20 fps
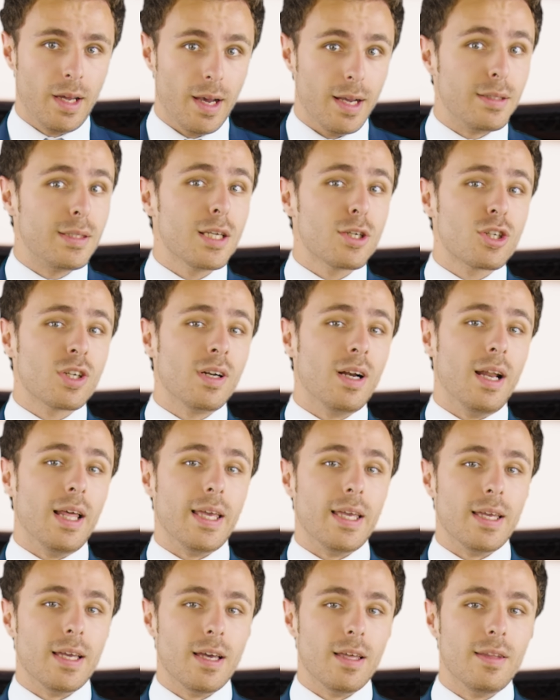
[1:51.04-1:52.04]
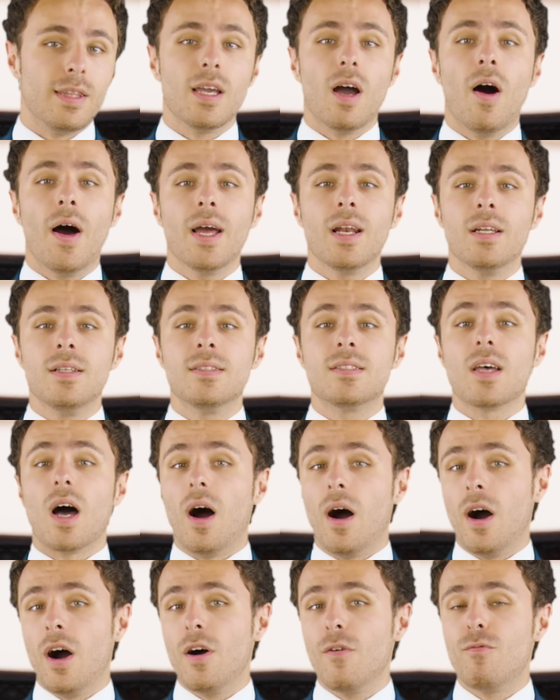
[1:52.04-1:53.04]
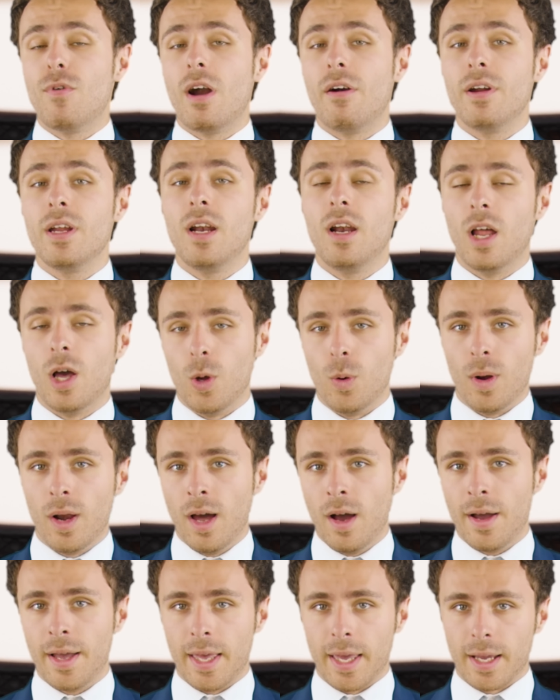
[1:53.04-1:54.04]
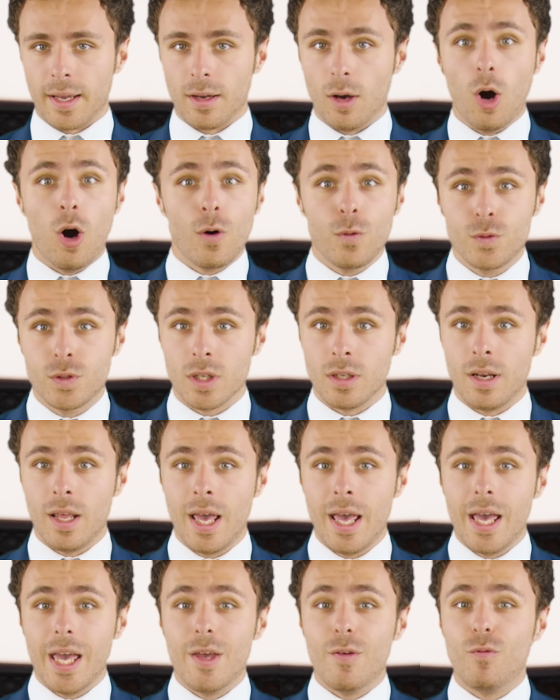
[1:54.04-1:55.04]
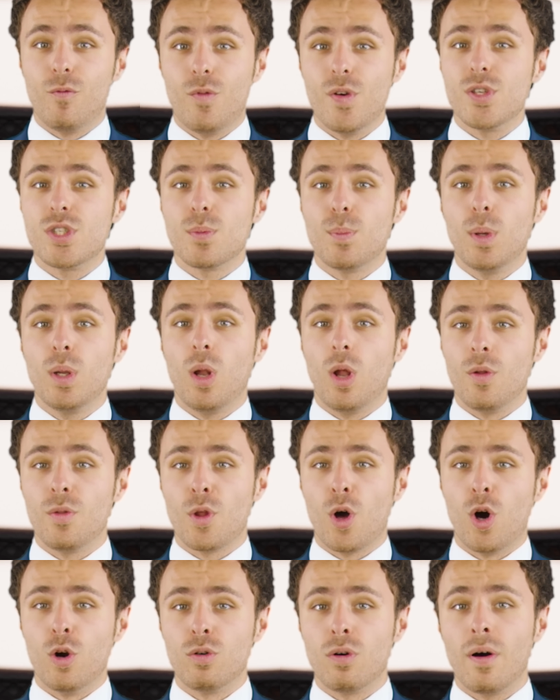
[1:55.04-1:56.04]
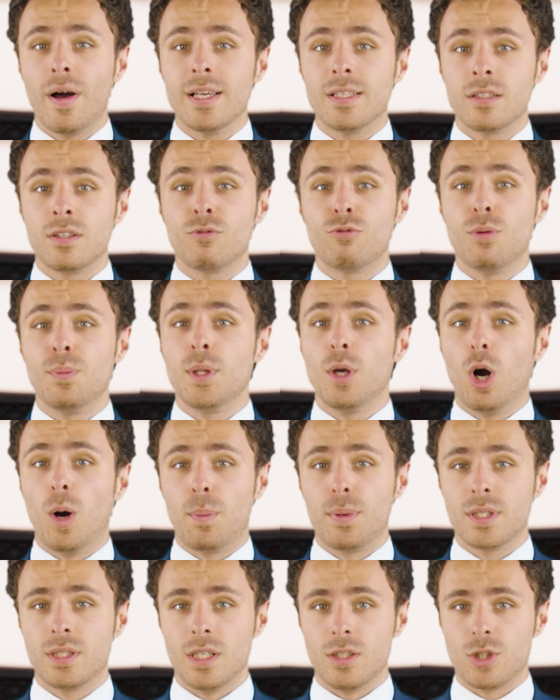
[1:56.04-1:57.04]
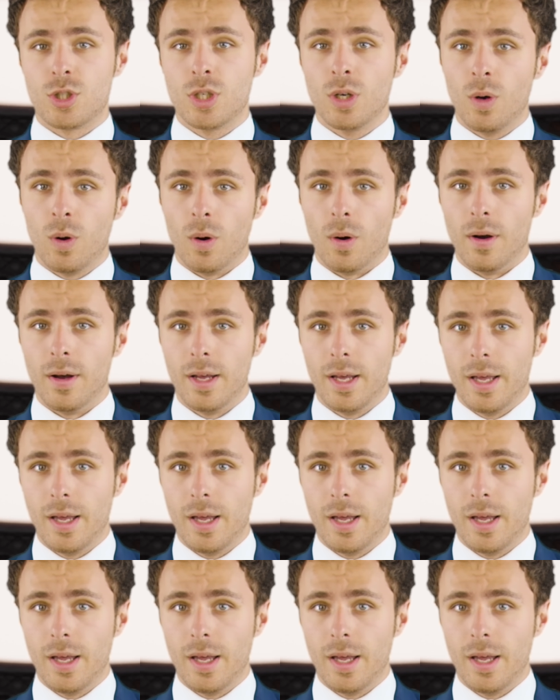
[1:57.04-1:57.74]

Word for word: Additionally, the islands are very low-lying, often invisible on the horizon from the opposite shore.